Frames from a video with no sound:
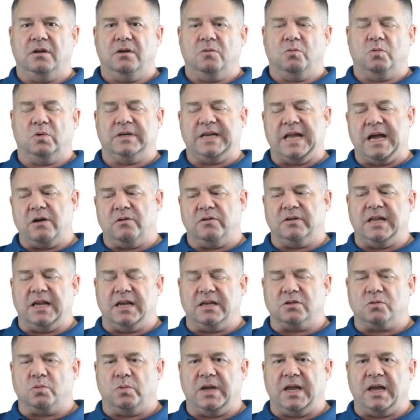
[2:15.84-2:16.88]
Well,
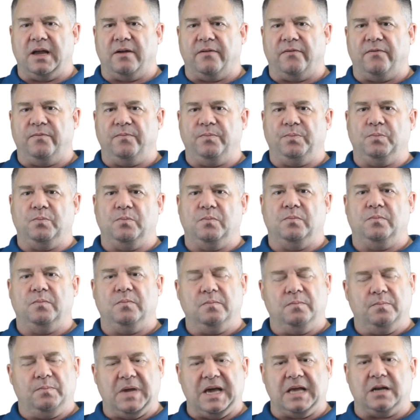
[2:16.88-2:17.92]
nowadays we have
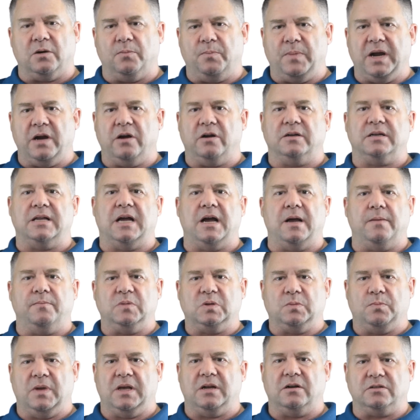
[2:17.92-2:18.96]
better
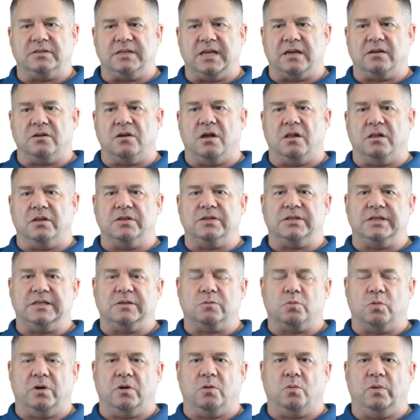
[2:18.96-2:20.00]
paradigms, better
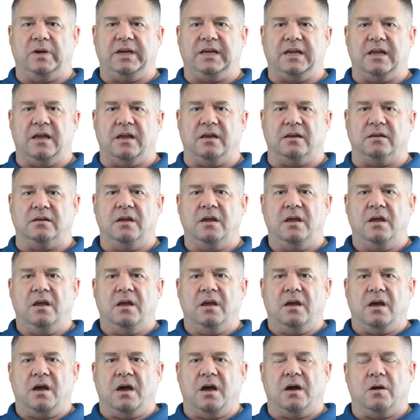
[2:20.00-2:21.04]
technologies where we can
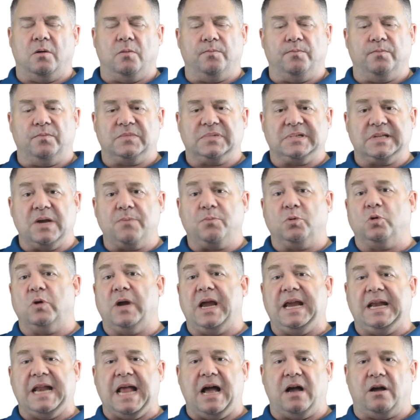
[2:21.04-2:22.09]

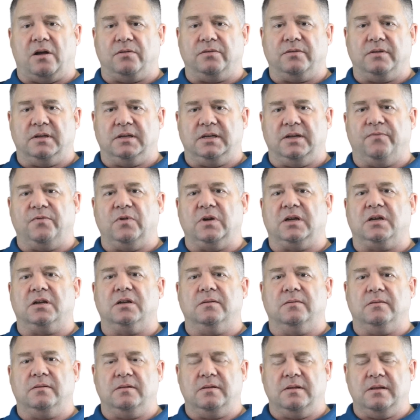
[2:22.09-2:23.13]
separate out the
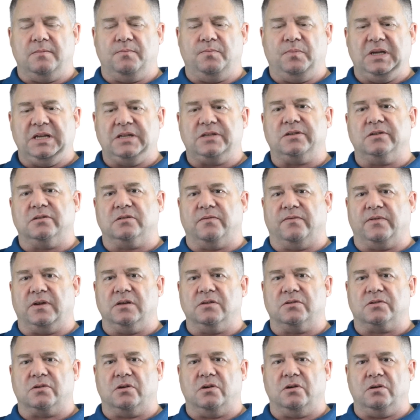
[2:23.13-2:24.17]
different pieces of
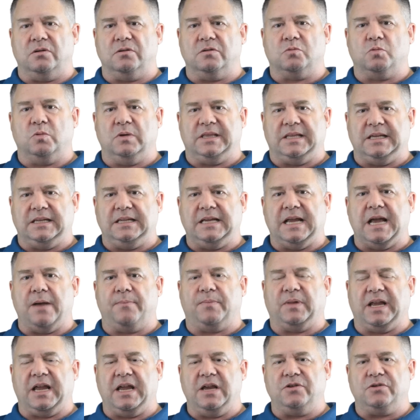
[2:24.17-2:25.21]
concerns within the
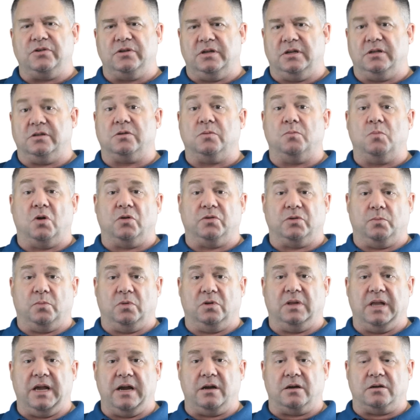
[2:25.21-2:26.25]
application into
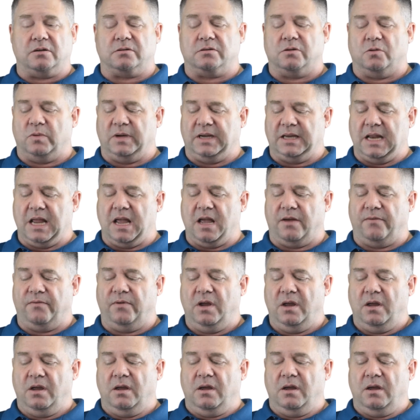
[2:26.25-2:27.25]
multiple layers. So we can have